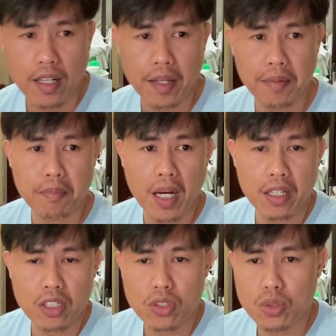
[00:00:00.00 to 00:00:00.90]
I
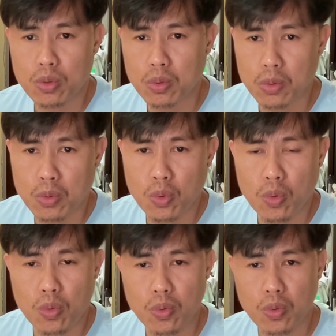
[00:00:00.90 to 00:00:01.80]
managed to
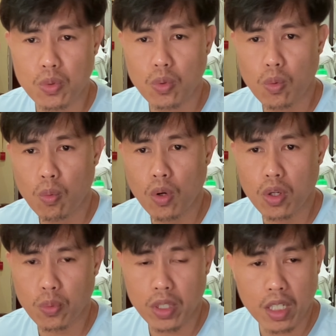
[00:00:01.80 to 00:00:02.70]
walk
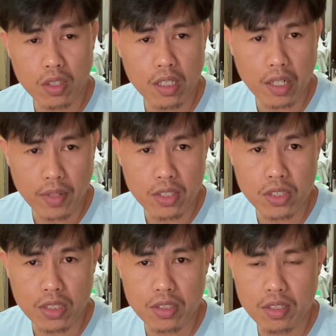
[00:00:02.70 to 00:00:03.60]
without the
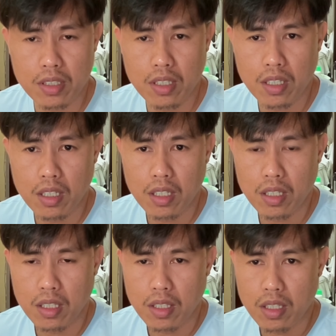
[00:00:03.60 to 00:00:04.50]
crutches
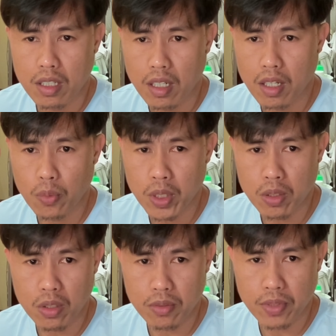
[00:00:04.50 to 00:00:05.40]
uh, with
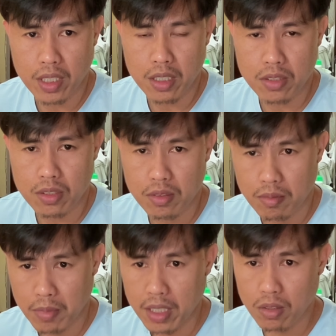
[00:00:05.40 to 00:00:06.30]
confidence.
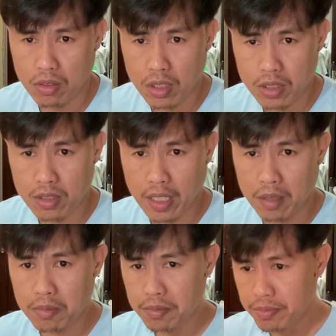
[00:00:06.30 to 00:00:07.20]
But on this time,